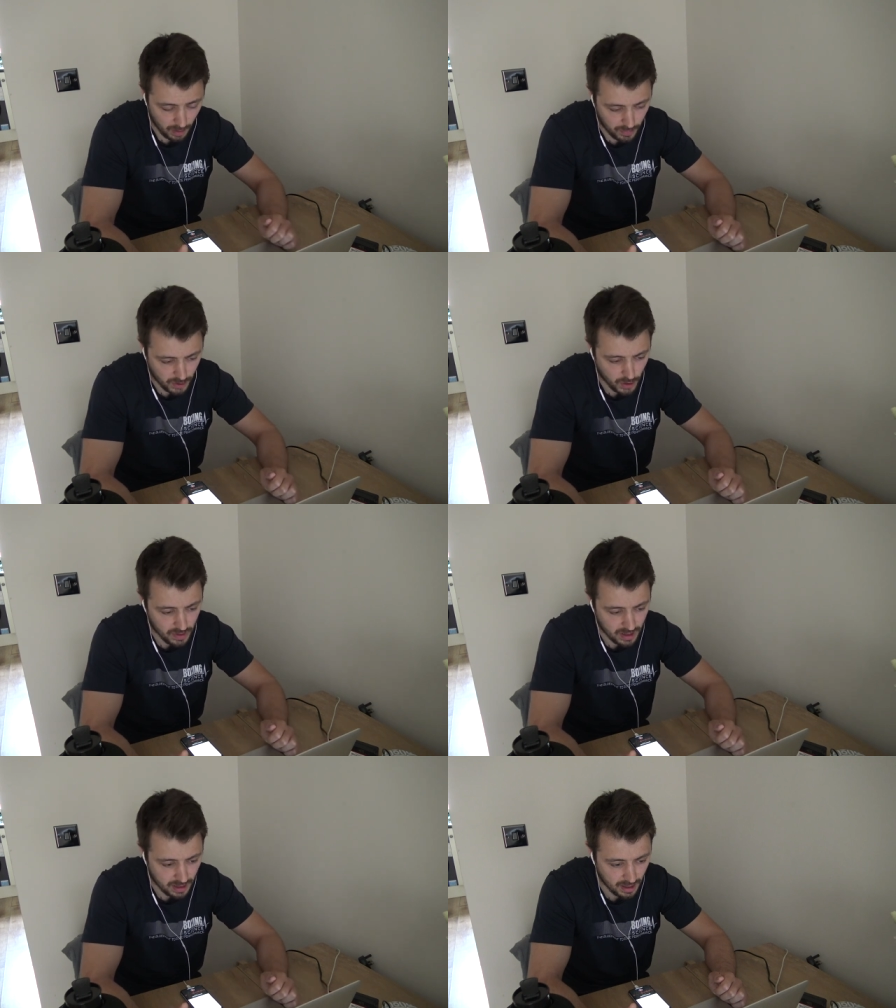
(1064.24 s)

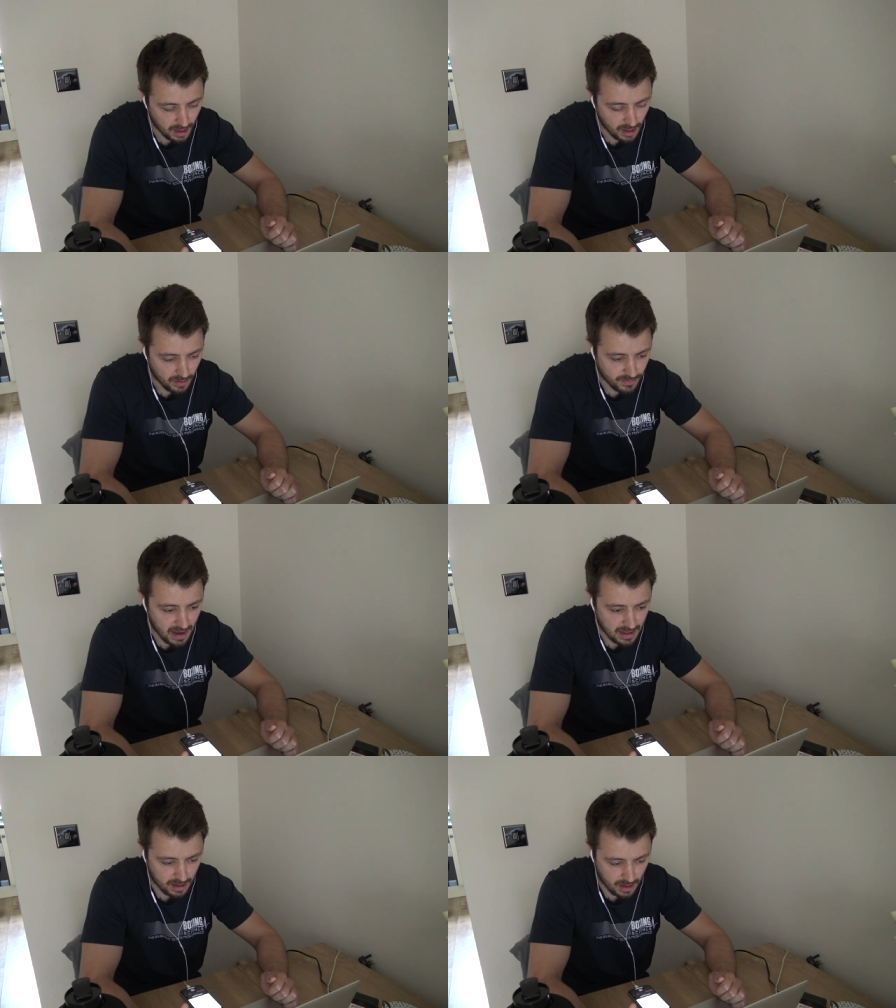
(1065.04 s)
producing
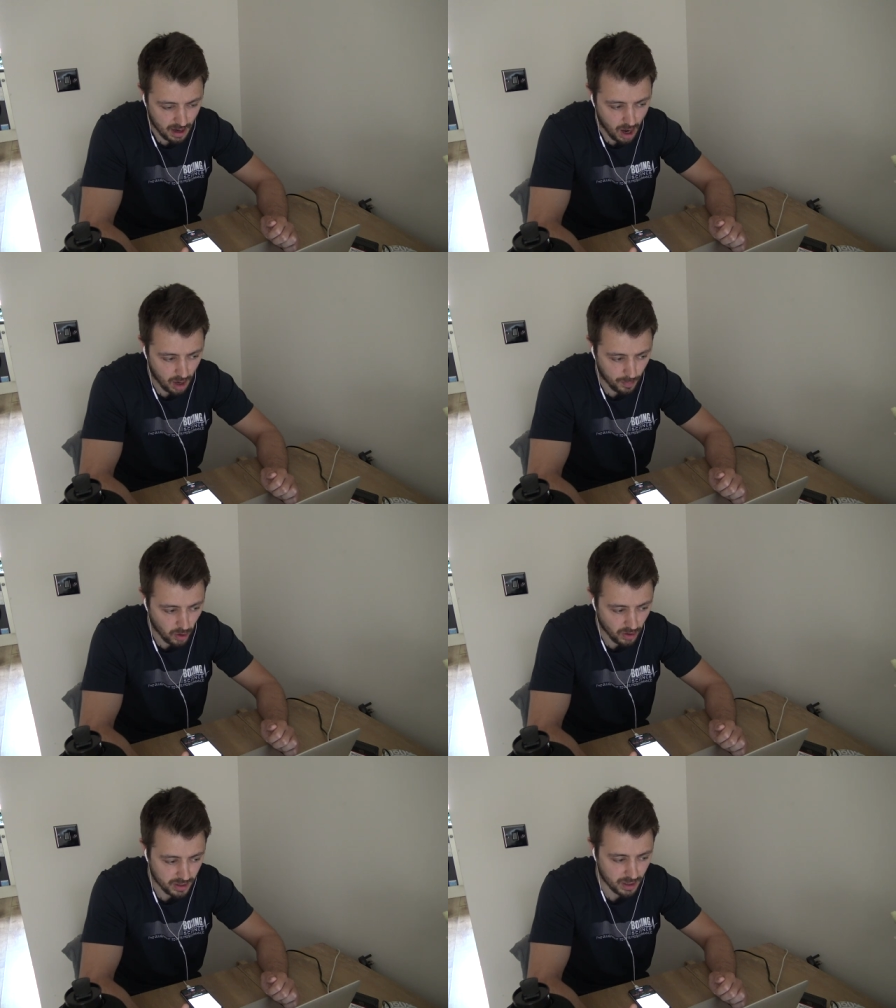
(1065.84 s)
fast and hard
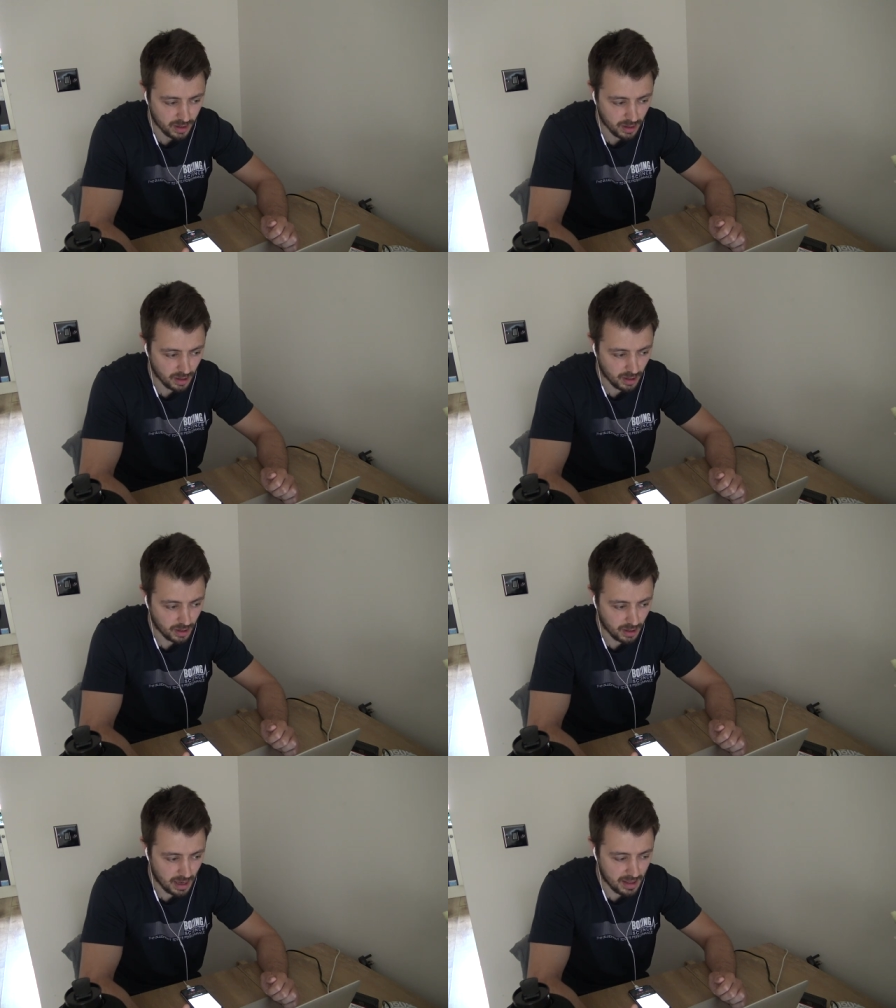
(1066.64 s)
punches.
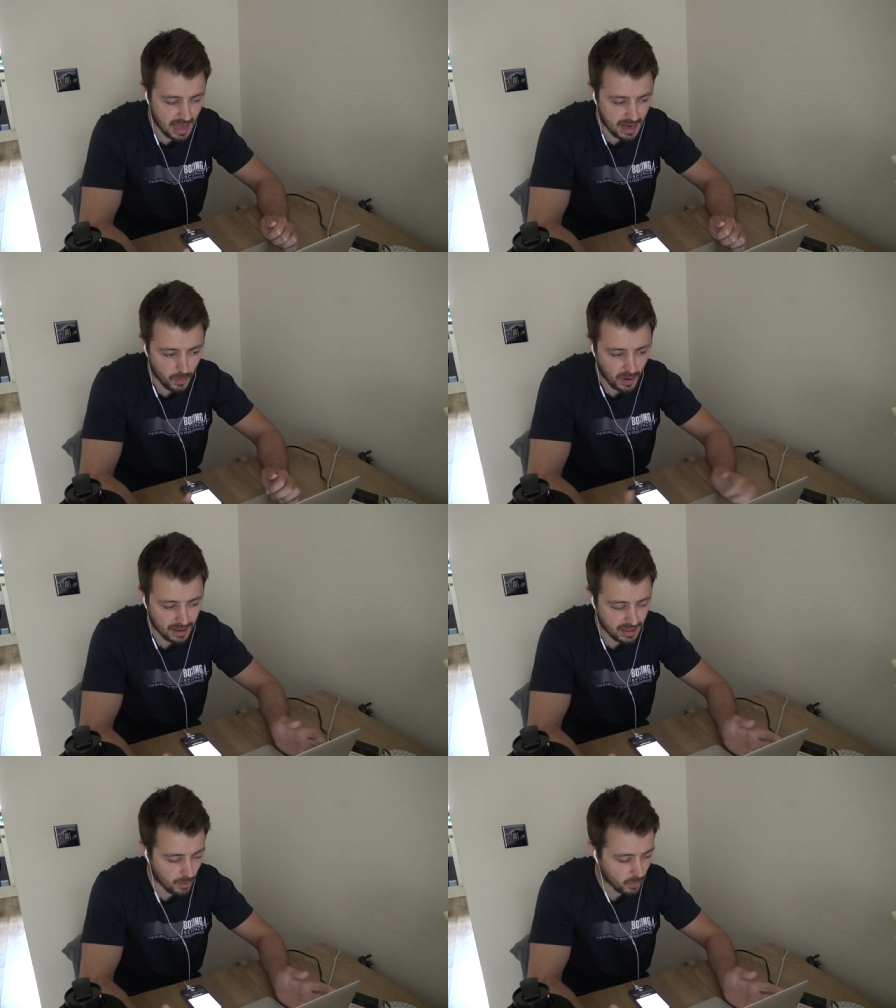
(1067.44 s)
Is there any
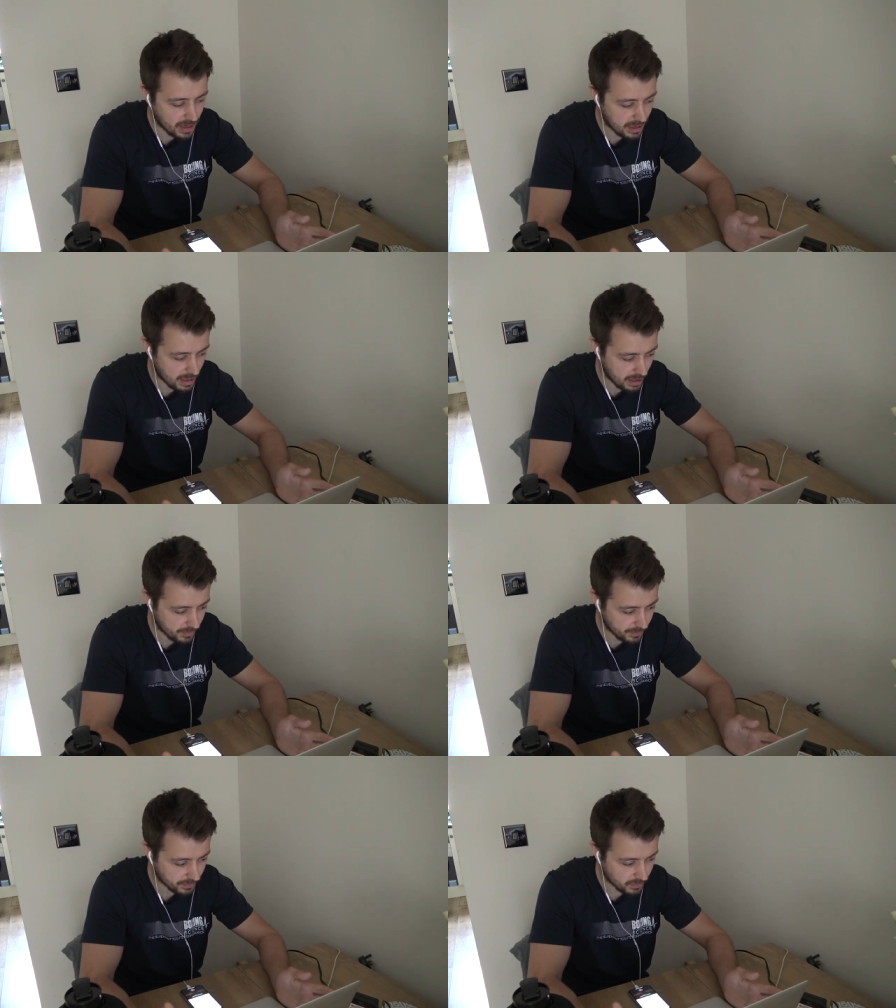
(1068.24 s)
way that we
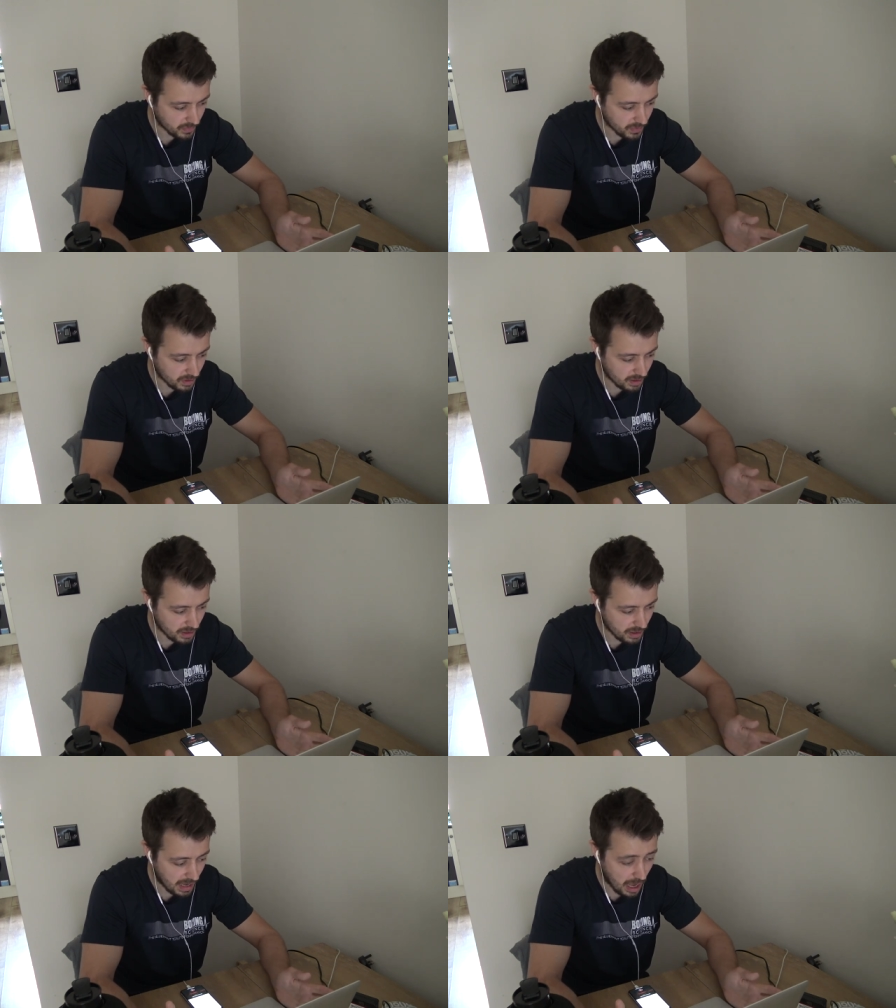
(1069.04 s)
can
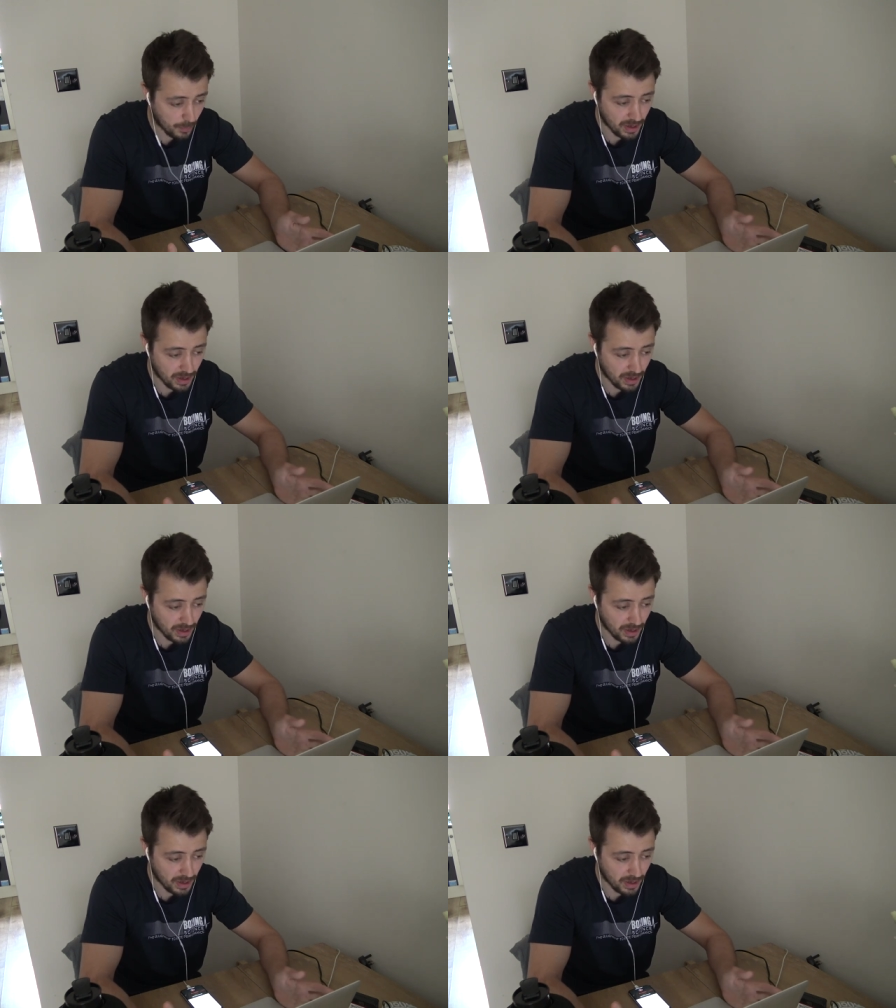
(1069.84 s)
help